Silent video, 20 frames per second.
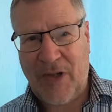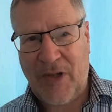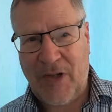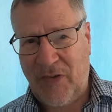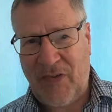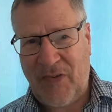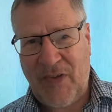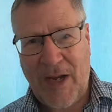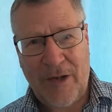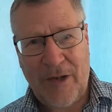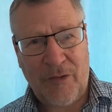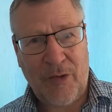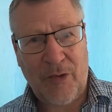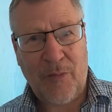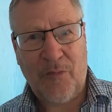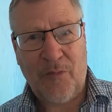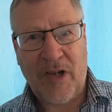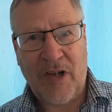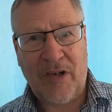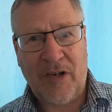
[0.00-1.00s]
It's the sanitary
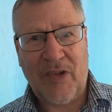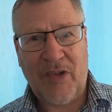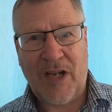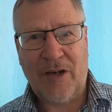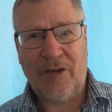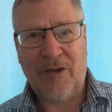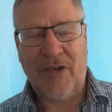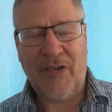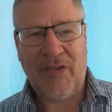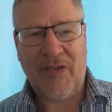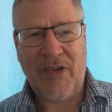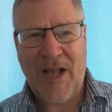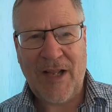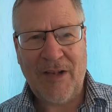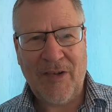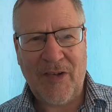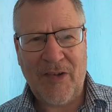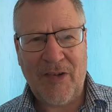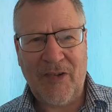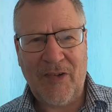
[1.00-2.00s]
and phytosanitary
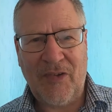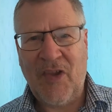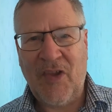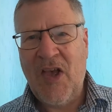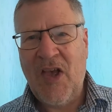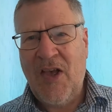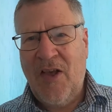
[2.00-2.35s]
standards.